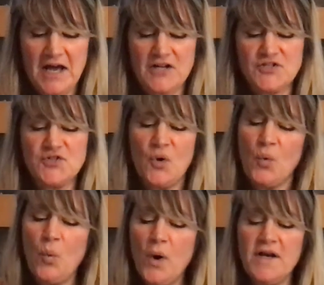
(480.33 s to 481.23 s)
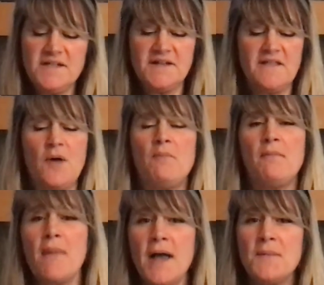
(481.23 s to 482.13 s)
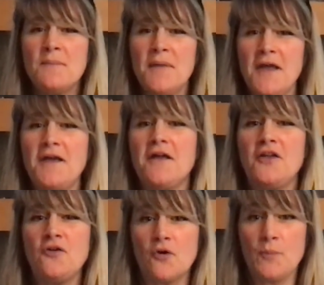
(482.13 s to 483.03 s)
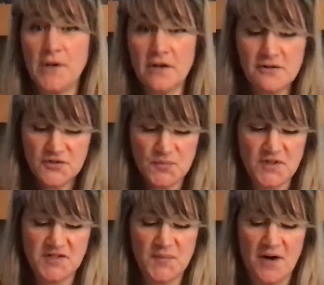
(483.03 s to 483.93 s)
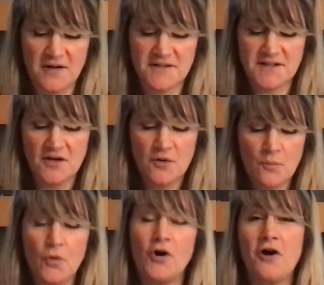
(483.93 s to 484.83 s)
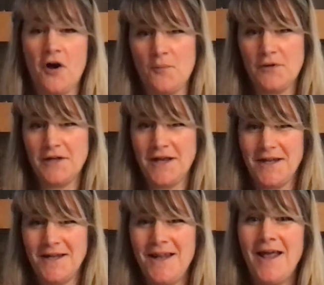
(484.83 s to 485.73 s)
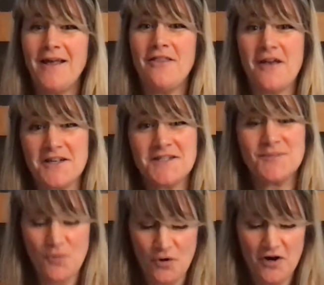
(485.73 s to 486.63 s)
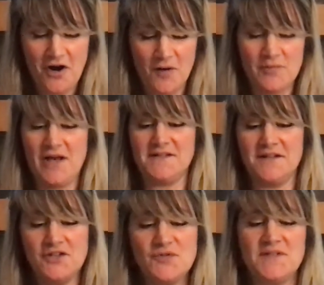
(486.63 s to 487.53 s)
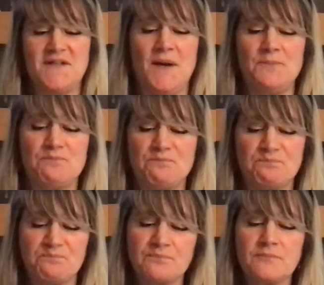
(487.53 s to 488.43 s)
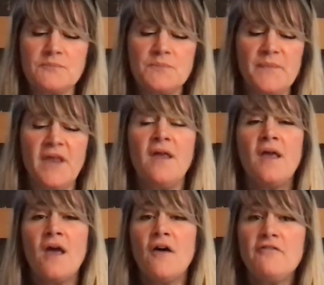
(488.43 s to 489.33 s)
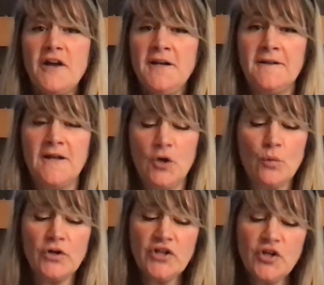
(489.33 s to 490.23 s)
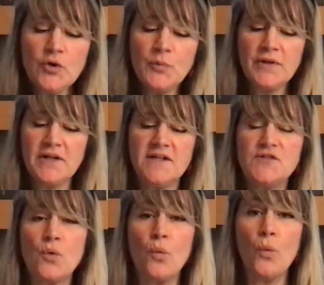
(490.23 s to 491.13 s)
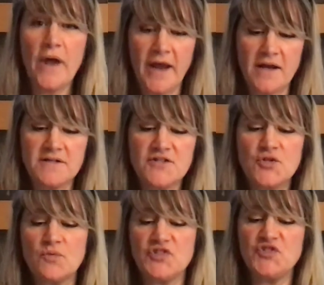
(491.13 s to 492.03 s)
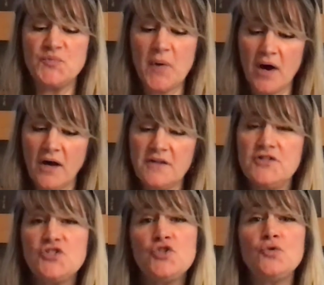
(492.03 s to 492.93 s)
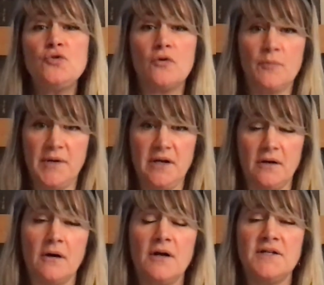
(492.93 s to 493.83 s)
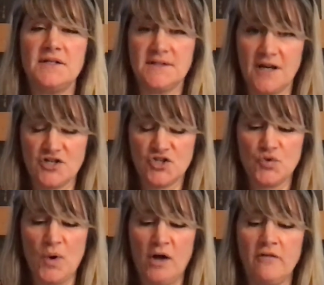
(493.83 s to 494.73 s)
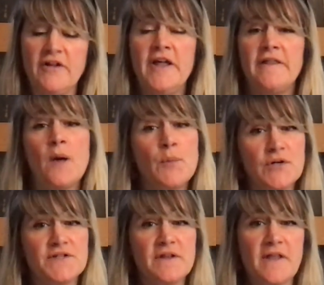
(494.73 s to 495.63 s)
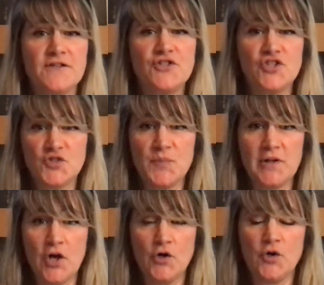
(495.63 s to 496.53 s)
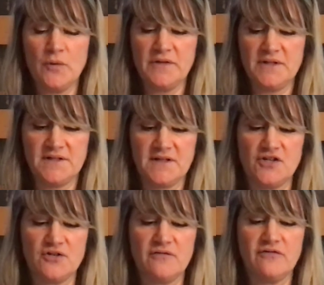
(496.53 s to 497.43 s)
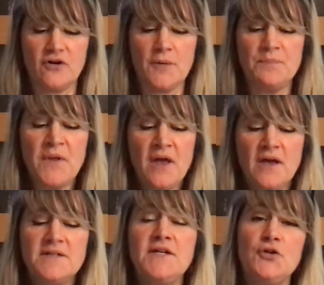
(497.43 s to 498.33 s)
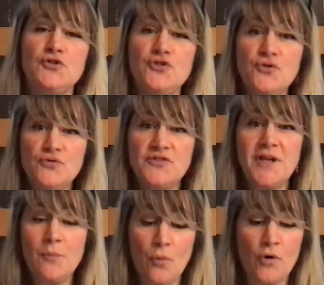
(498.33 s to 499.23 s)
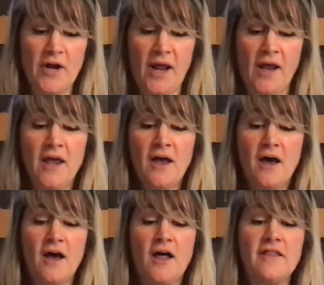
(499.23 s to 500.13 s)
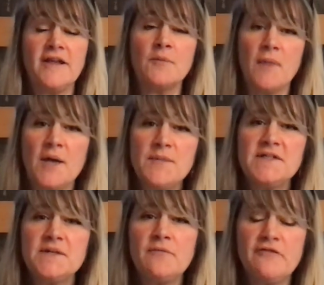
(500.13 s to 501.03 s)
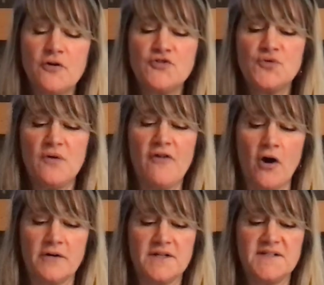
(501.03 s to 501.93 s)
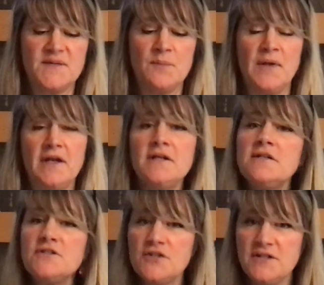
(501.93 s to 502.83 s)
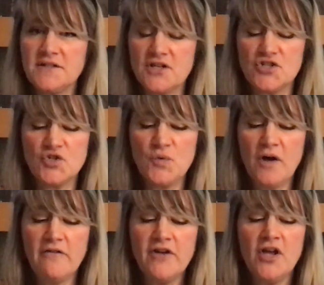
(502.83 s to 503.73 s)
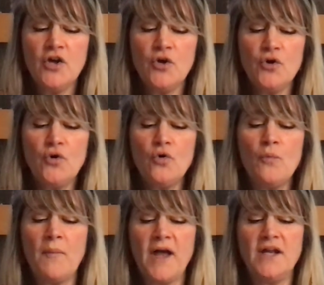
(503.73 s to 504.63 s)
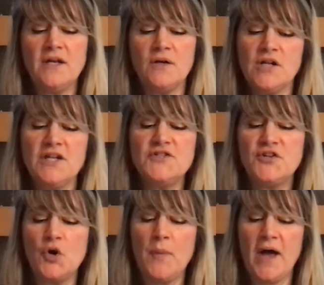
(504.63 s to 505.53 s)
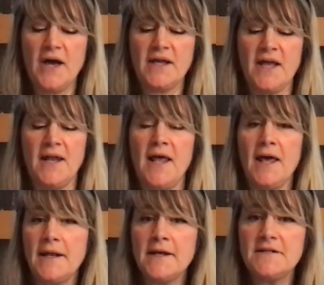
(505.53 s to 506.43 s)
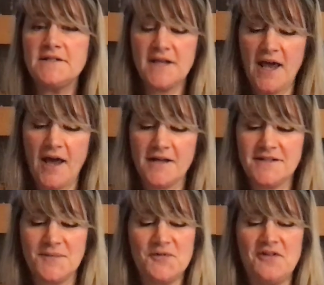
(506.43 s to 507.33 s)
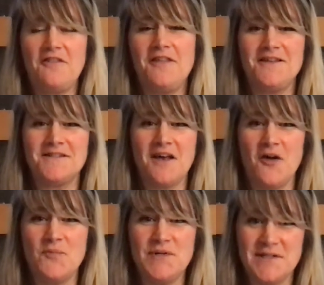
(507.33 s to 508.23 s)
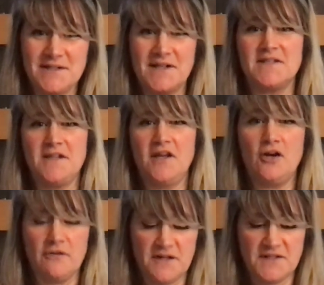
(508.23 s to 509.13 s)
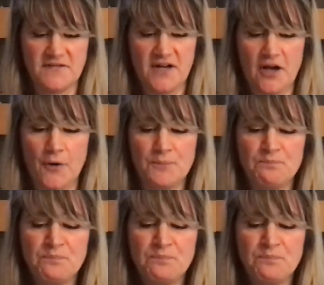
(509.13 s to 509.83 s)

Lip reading: So what is it that might make your peer's response more complicated and thus more complex and interesting? Finally, will you please wait to respond to your peer in Discussion 12, that person that's just below you in the discussion forum, until Tuesday morning? There might be some folks who have already submitted to Discussion 12 who might need to go back and edit to add some of the things that I've been discussing here in this video.